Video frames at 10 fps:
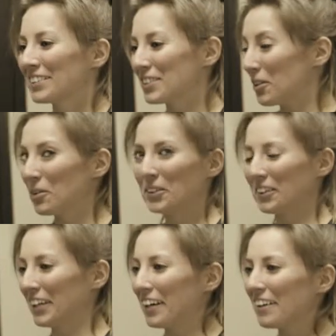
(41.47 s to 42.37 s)
So
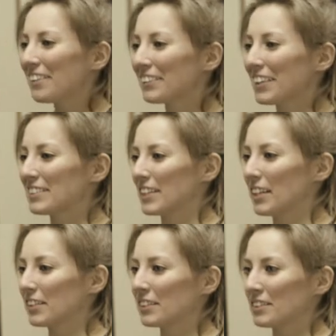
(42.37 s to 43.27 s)
you're here. Let's
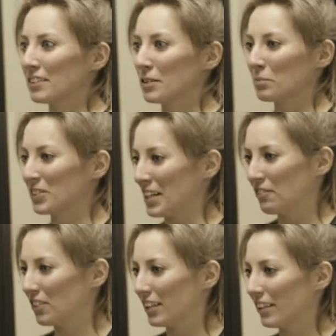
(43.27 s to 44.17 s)
get you into some
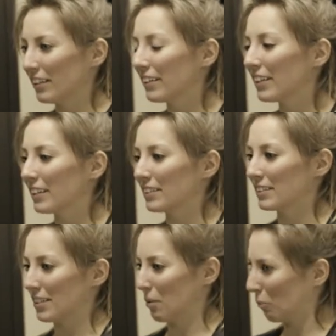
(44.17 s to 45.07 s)
safety gear okay.
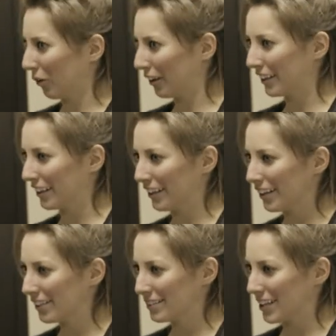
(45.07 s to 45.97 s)
and some work
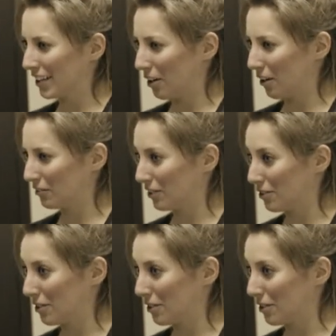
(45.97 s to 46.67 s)
gear and take you off to the